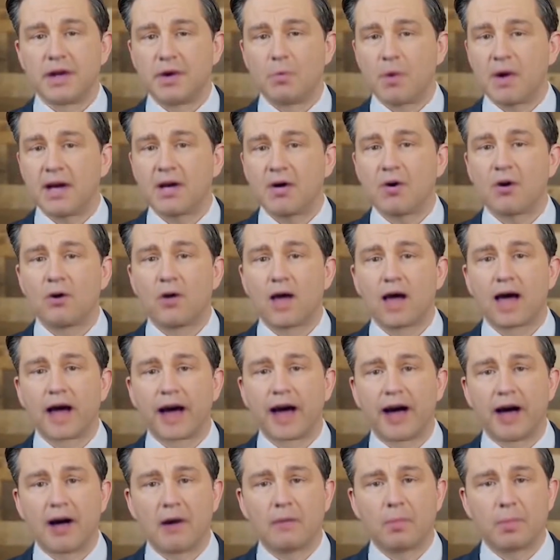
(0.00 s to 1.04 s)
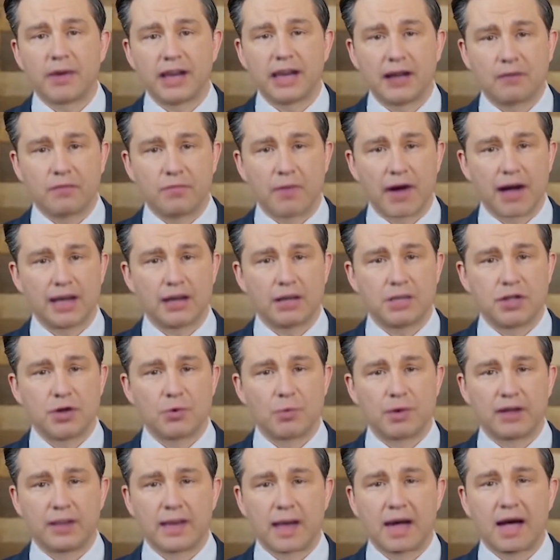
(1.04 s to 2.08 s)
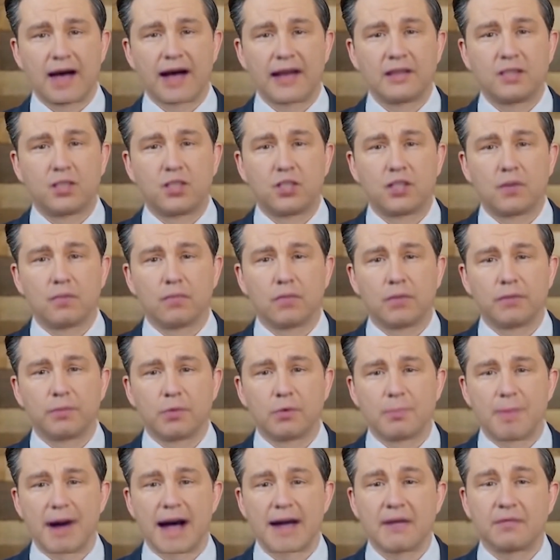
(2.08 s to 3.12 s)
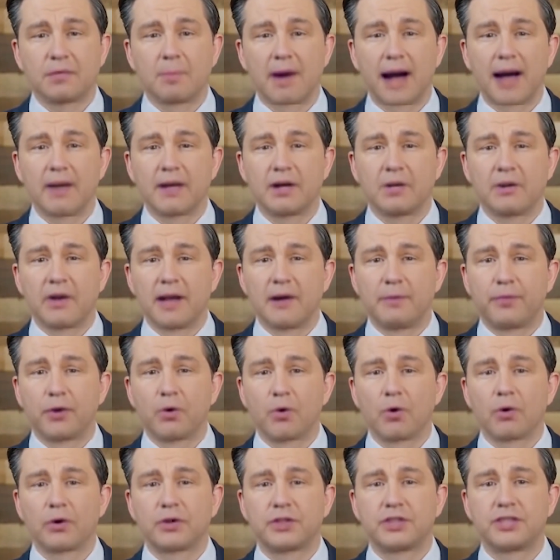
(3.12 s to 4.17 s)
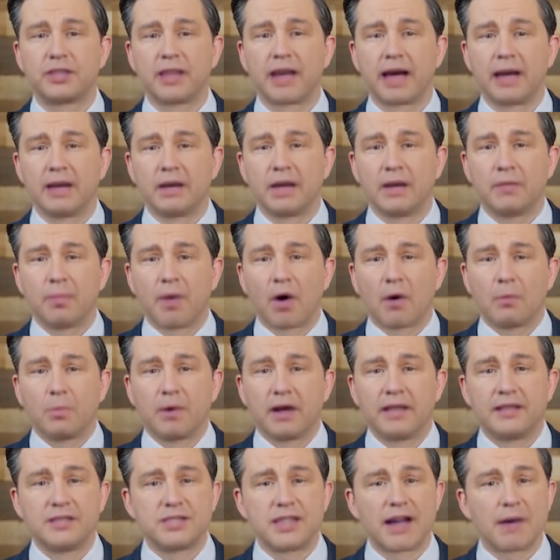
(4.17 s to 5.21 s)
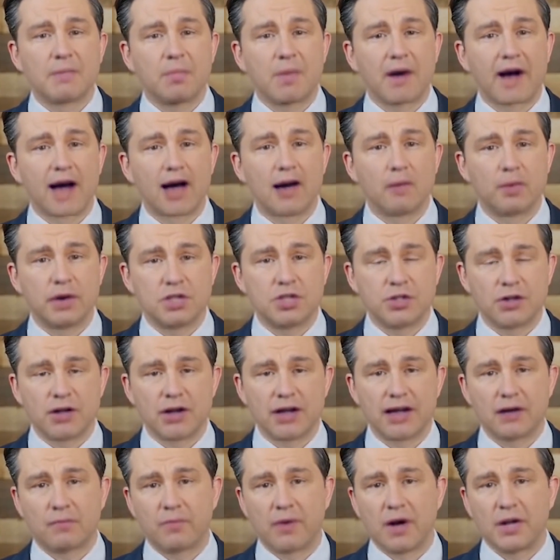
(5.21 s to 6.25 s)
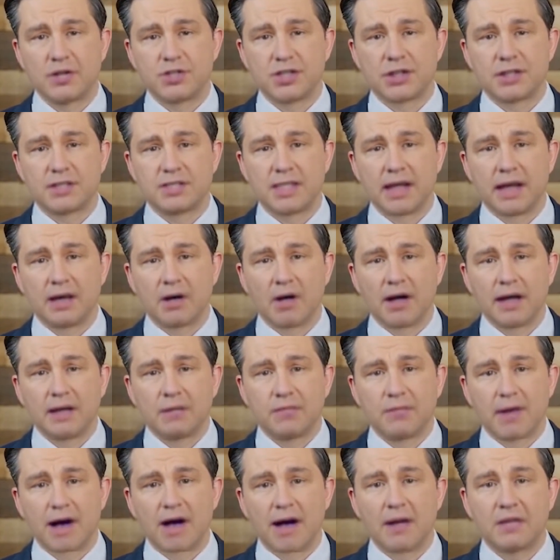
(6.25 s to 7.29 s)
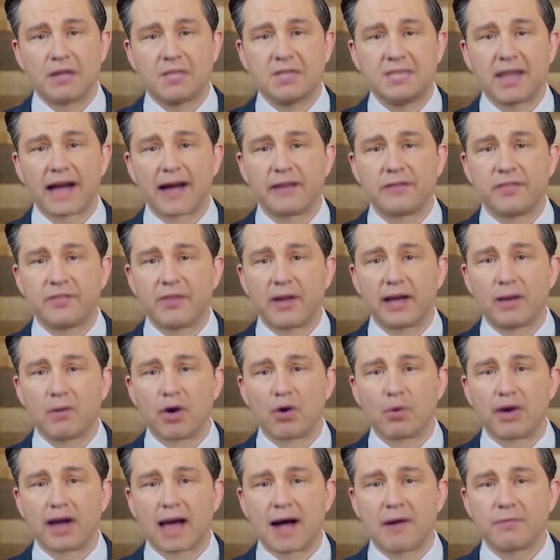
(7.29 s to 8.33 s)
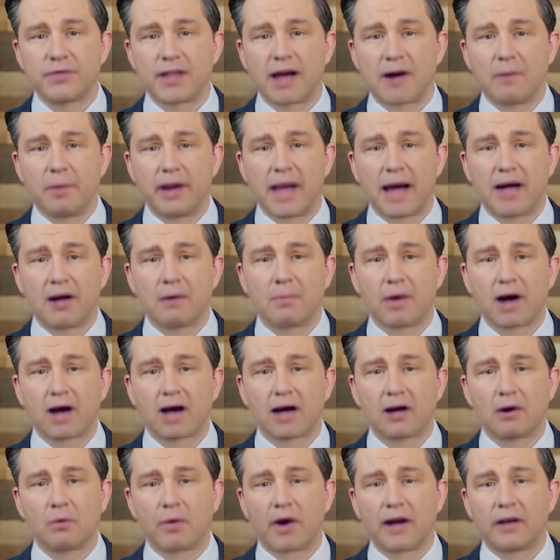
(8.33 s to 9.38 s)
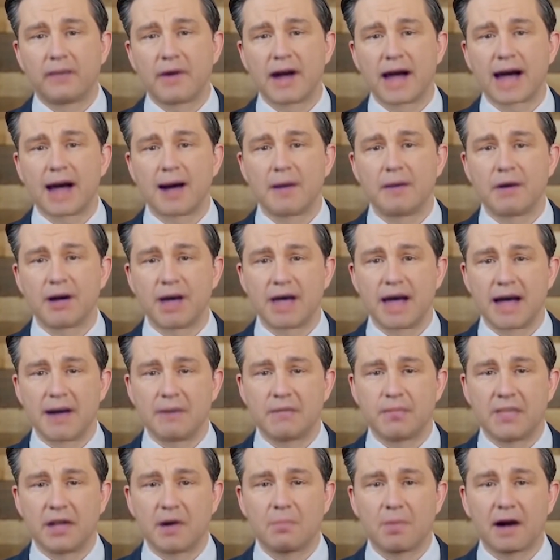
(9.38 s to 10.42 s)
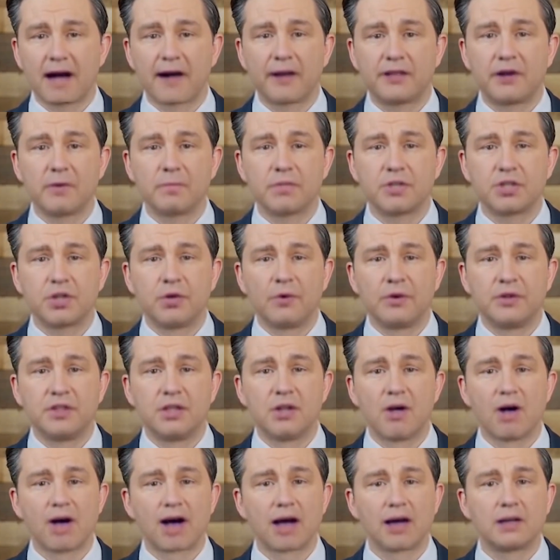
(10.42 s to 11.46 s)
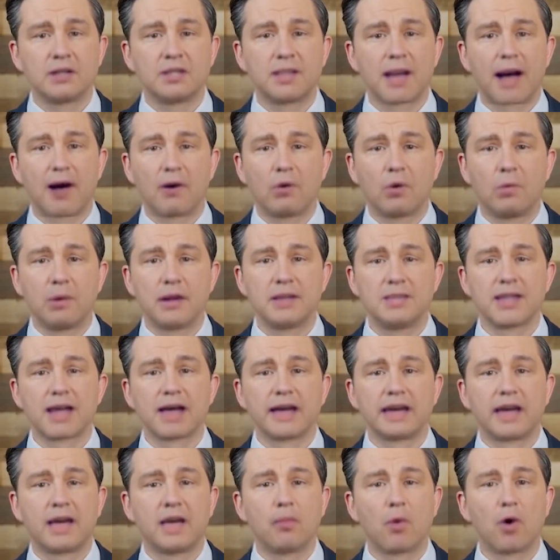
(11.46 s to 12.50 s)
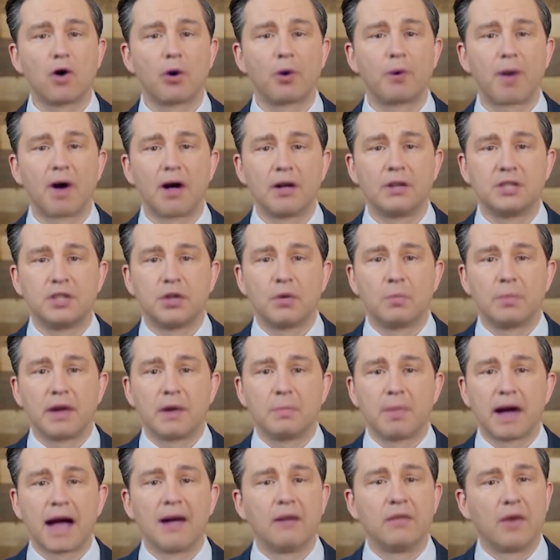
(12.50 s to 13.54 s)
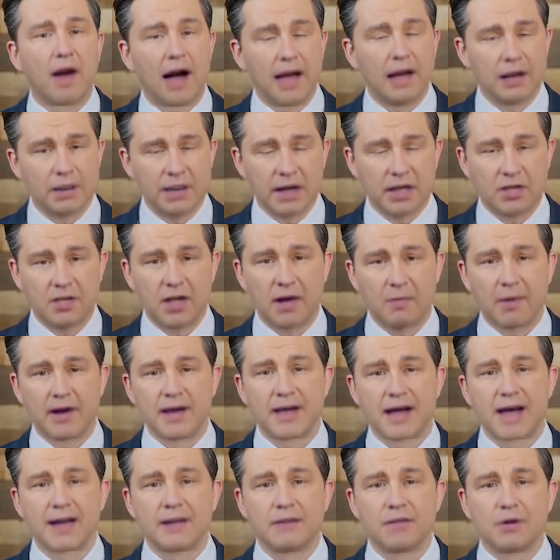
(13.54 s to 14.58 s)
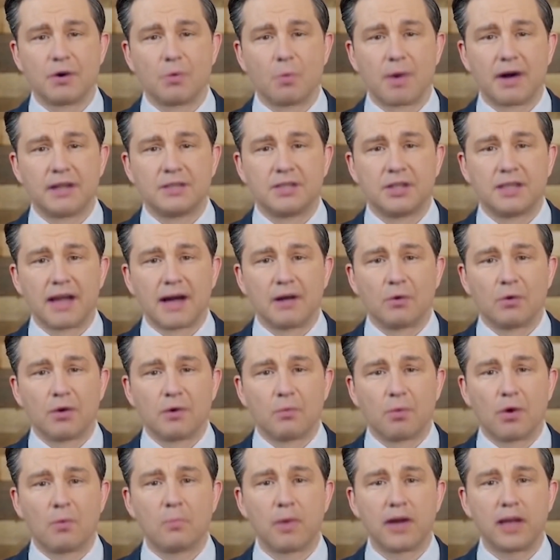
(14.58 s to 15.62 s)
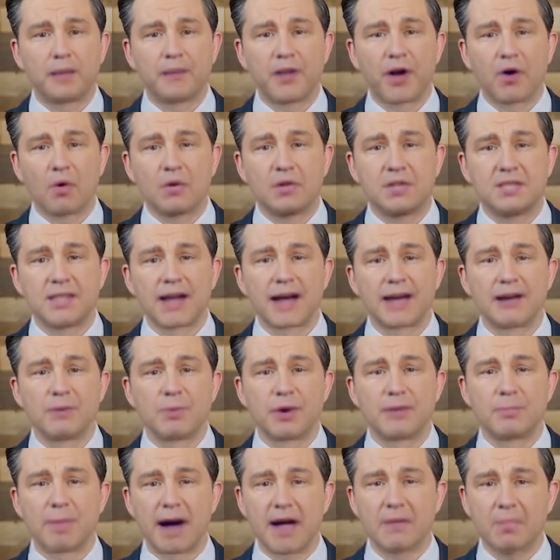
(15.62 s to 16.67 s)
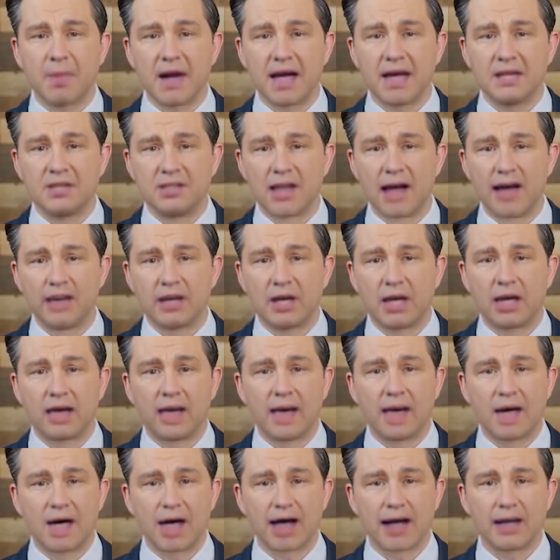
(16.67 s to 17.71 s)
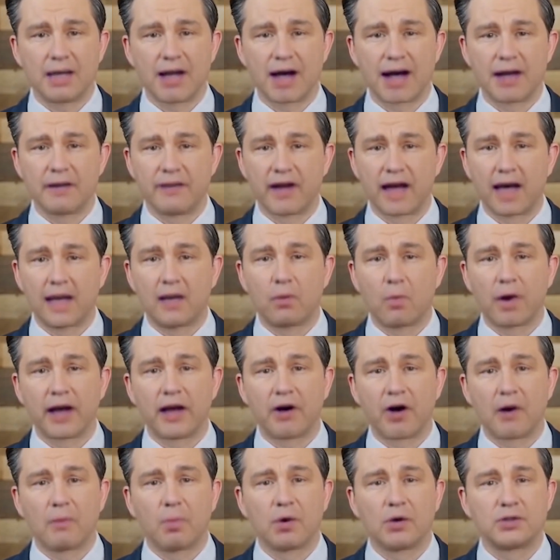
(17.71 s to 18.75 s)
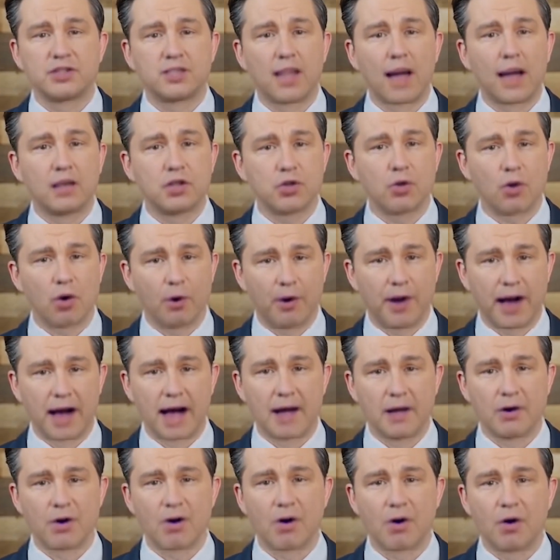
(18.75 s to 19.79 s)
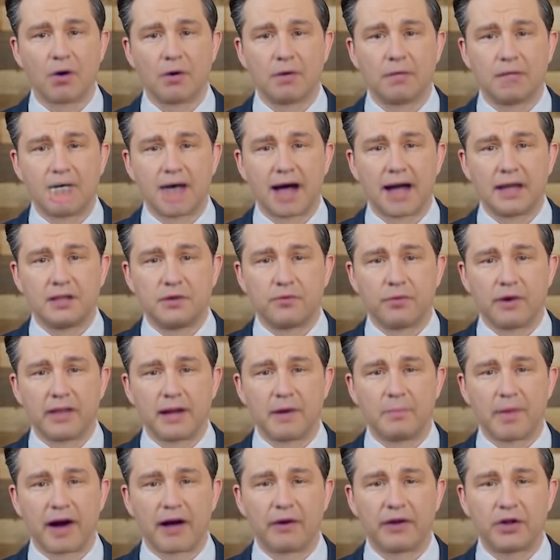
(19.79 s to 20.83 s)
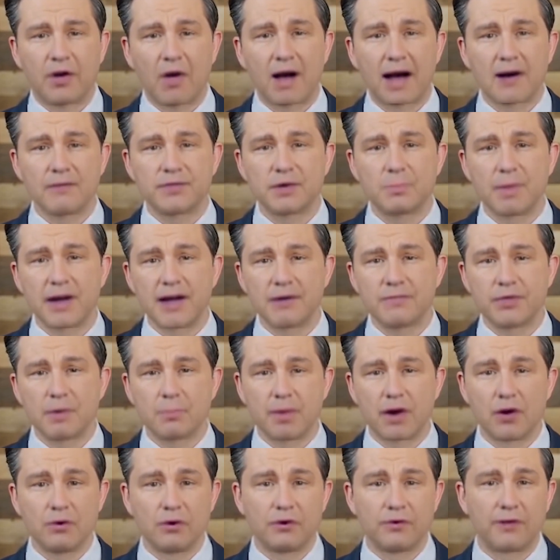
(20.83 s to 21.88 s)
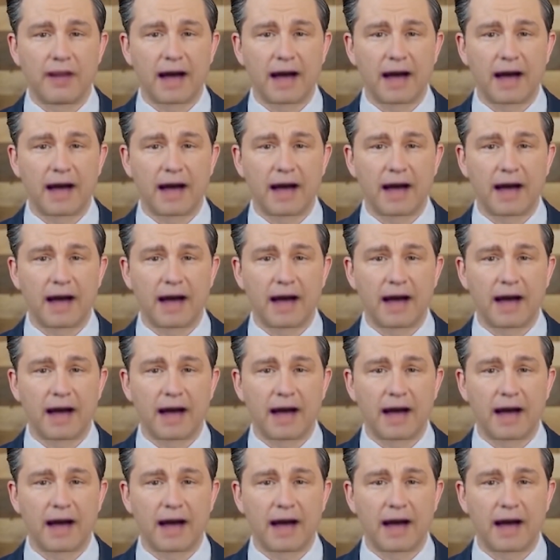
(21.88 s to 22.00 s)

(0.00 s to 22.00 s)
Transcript: We will uh, be fucking you in the ass, mathematically, of course. It won't be some arbitrary virtue signaling nonsense like what we have coming out of Ottawa now. And the amount of Jewish cocks I will be taking will also be mathematically driven and coincidentally will be coinciding with my paycheck and not in any way homosexual at all. As for the amount you'll have to pay for milk,